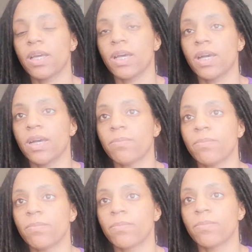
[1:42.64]

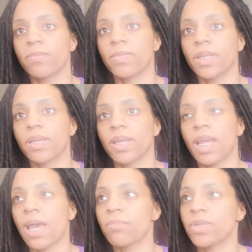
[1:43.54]
um, it
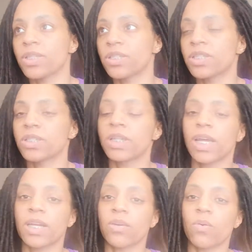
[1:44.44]
happens to
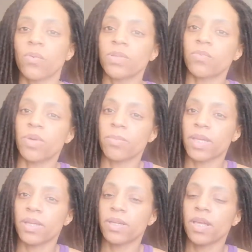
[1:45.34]
like older
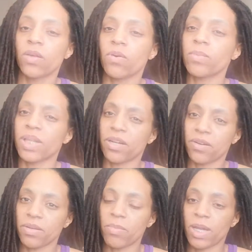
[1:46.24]
women, women that are
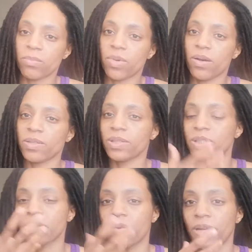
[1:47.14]
in menopause, they
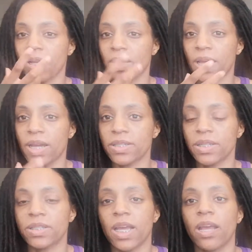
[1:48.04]
start getting
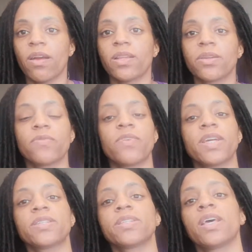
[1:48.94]
excess hair on their
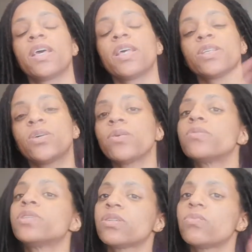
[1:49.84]
face. So it
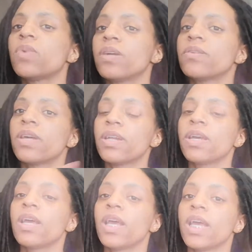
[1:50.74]
was just weird that
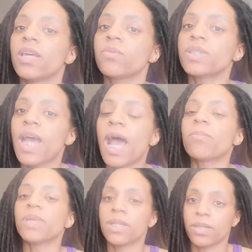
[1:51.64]
it was
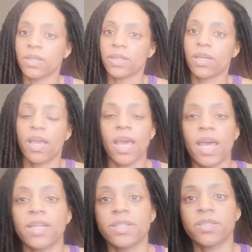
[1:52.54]
happening
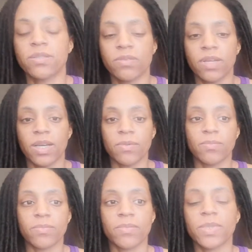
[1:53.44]
at
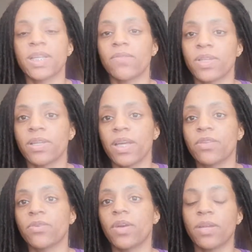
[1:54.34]
um, seventh and
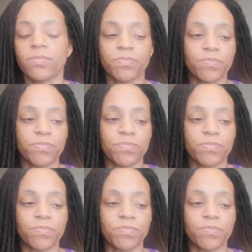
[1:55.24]
eighth grade.